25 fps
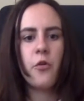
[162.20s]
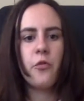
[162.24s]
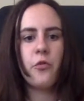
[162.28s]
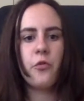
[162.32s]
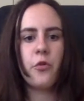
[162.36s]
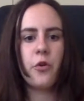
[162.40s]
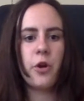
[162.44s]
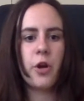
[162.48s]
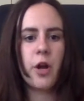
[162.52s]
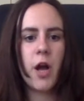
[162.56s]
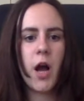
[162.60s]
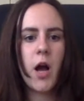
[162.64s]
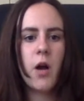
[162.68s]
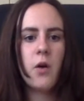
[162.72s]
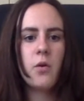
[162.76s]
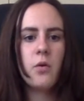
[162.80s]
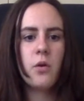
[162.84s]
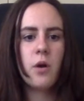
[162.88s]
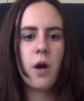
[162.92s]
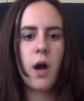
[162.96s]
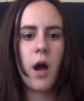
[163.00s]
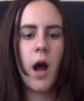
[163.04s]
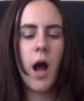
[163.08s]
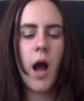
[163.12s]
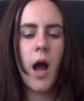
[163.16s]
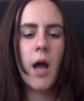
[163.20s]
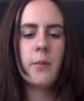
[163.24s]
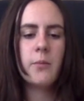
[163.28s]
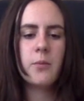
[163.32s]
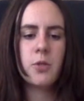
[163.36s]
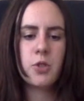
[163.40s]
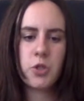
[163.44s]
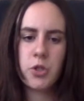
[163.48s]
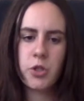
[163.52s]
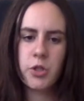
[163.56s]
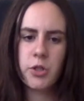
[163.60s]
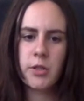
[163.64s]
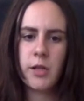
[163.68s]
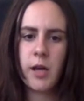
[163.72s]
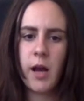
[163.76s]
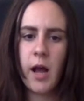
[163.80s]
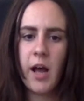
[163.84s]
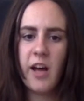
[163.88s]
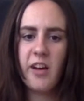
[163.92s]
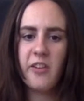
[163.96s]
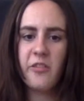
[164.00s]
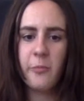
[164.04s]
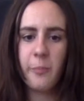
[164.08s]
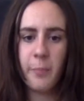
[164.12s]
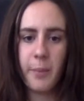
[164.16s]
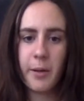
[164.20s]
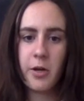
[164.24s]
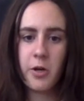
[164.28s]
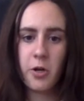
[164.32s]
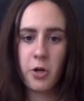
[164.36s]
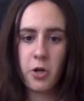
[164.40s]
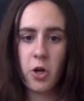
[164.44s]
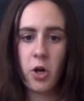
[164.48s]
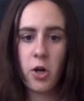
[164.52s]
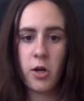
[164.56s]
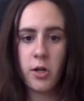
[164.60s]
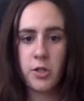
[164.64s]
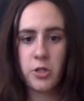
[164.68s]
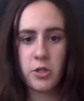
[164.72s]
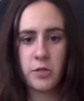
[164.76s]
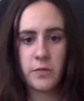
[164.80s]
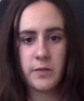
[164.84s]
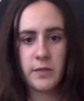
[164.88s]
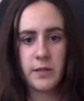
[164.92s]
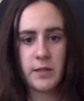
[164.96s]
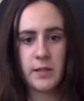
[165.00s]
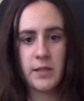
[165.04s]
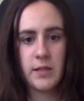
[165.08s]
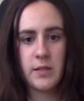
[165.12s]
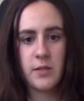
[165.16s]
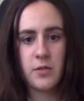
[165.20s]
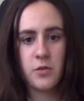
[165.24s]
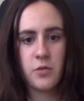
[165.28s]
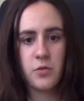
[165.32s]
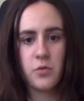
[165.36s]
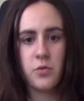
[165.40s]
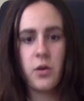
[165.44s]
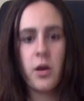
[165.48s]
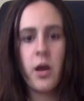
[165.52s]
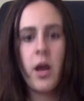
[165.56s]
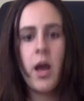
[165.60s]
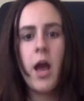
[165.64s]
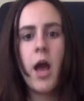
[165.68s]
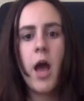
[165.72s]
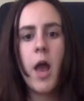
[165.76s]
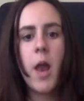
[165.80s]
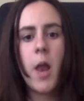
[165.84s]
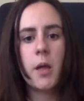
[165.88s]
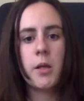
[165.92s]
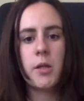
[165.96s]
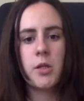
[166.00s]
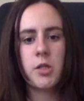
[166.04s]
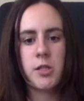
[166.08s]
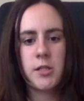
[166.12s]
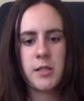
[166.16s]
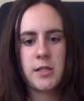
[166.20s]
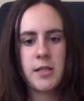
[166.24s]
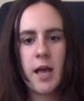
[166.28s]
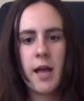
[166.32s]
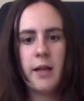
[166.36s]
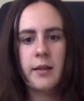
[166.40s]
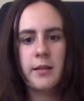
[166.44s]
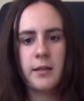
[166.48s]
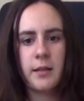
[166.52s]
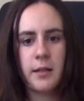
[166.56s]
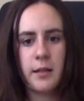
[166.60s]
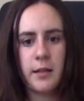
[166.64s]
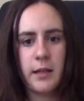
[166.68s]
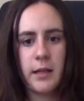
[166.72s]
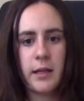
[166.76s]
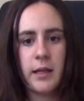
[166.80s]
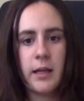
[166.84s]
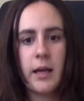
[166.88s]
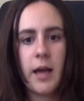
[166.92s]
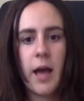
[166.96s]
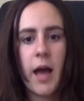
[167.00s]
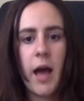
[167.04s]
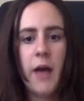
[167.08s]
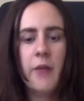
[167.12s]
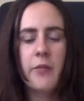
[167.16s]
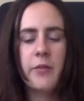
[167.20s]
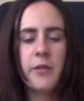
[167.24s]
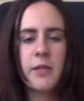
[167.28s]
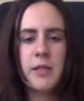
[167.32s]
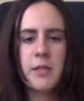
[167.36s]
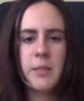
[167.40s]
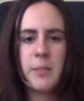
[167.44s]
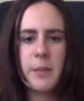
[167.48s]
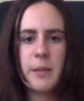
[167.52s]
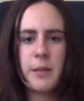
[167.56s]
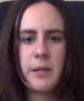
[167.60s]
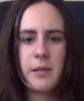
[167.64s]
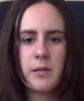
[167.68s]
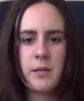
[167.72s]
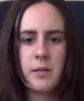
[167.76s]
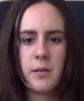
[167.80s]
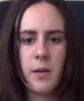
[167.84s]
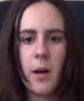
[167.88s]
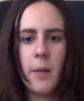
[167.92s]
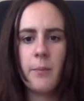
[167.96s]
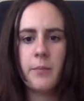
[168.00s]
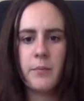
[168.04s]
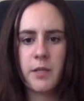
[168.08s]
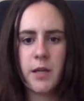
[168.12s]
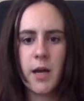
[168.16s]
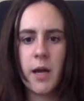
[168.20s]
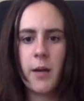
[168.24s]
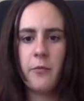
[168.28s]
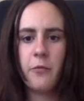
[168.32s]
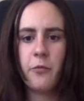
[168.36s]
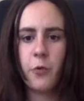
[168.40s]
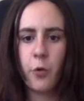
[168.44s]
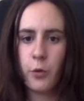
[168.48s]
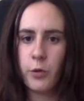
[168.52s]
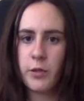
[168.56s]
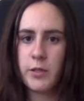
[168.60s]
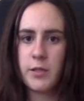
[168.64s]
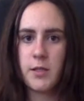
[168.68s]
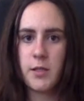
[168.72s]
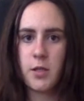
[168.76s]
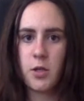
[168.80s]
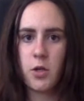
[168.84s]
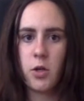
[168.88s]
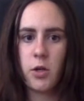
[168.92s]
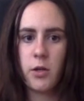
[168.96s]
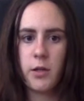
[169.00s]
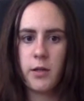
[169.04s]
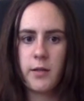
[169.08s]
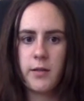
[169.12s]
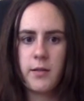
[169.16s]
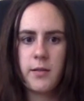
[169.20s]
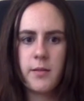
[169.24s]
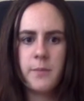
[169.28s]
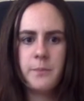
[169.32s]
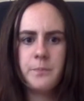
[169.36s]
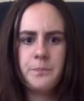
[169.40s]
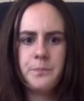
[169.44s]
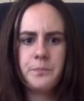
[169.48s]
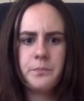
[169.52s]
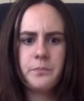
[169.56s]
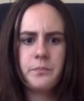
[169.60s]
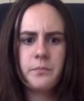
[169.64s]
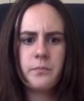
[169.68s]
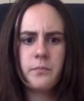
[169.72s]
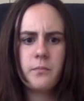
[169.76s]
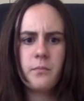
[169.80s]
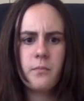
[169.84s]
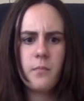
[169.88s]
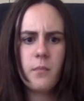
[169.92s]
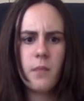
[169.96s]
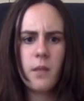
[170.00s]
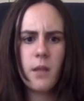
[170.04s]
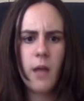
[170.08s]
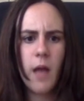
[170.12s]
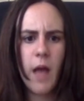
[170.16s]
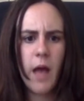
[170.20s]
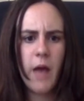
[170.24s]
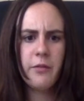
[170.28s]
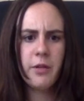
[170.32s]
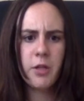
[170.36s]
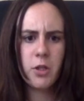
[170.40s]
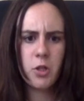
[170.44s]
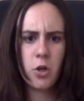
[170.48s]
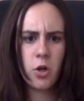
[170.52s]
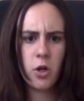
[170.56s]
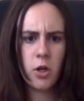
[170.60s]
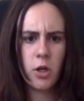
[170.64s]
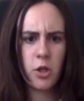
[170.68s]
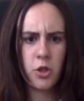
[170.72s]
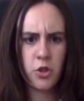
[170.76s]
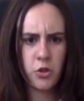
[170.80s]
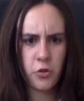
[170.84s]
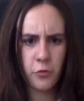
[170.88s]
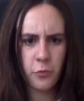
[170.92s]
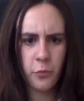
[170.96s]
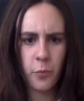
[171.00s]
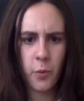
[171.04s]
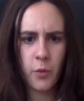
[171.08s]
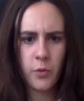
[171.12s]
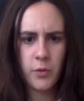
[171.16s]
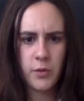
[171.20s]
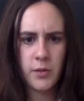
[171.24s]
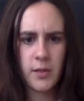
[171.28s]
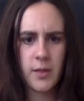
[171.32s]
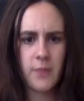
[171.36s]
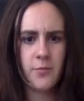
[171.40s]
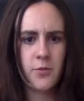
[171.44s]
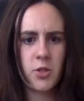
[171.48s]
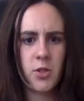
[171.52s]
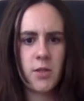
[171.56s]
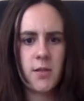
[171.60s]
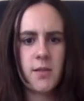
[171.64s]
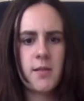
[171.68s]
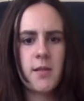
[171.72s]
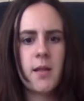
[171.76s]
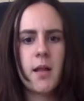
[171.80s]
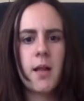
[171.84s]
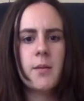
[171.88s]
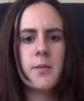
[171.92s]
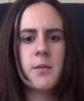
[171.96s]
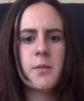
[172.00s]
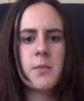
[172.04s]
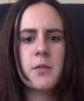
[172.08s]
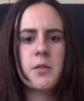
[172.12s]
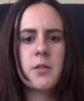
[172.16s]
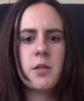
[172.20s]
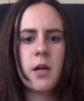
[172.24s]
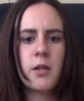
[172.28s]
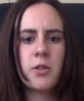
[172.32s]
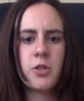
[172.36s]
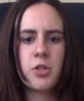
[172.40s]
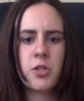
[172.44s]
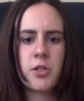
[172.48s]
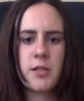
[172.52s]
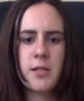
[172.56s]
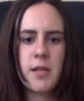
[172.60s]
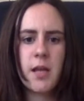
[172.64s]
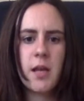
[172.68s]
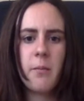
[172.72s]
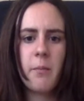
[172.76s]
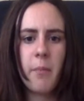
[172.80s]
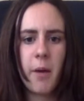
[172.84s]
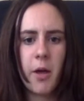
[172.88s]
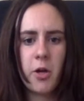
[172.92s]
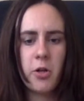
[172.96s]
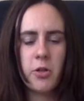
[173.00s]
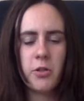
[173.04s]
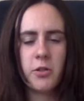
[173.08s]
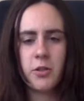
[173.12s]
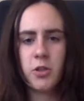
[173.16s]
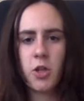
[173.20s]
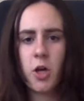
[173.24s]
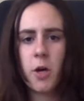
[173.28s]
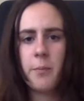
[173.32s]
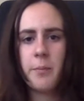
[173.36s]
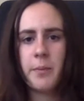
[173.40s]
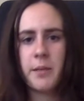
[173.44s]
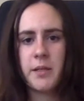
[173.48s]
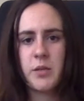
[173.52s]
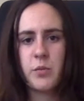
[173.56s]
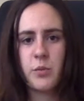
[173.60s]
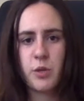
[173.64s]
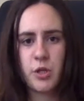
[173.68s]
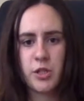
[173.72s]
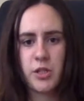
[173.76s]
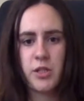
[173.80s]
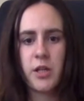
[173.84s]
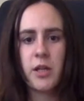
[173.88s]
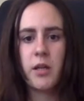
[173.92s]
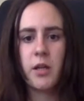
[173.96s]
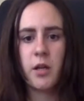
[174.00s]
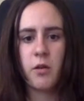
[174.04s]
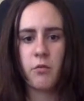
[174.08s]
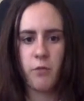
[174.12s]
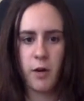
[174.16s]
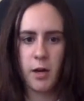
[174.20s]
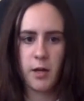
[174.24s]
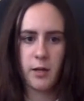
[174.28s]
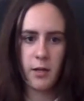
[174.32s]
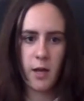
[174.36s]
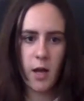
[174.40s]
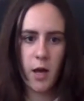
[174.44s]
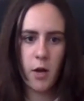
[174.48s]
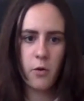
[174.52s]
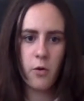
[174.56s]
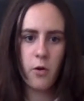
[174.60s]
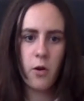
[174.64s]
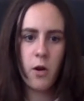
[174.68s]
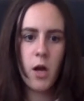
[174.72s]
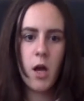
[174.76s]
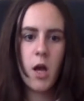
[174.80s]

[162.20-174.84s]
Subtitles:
For now, I'm sure that I have better knowledge of this too and understand the link having spent some time focusing on it. Having knowledge of both subjects helps me to understand better the topics we are studying right now.